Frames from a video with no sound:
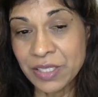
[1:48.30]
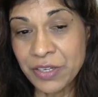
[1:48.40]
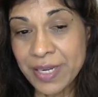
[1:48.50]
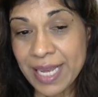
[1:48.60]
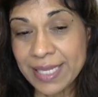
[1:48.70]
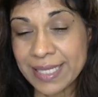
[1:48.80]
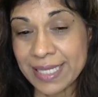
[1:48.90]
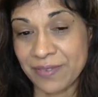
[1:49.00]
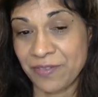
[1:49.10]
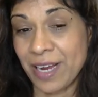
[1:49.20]
So you
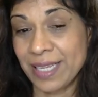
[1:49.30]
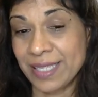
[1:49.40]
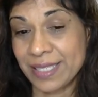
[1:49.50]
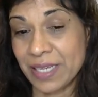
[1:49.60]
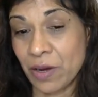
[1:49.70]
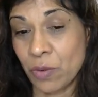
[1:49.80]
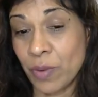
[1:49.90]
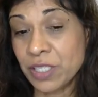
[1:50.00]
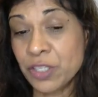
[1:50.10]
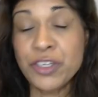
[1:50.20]
guessed it, friends. So
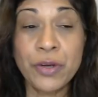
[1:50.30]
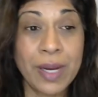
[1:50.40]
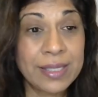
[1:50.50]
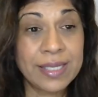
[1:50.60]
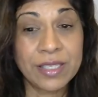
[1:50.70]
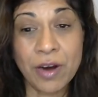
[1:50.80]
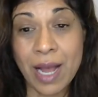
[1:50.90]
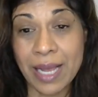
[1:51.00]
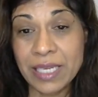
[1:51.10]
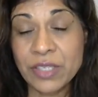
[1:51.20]
Western US is our
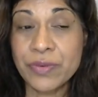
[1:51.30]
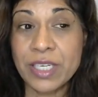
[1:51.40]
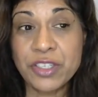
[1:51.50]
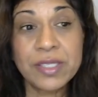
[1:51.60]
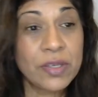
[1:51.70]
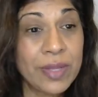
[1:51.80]
highest region.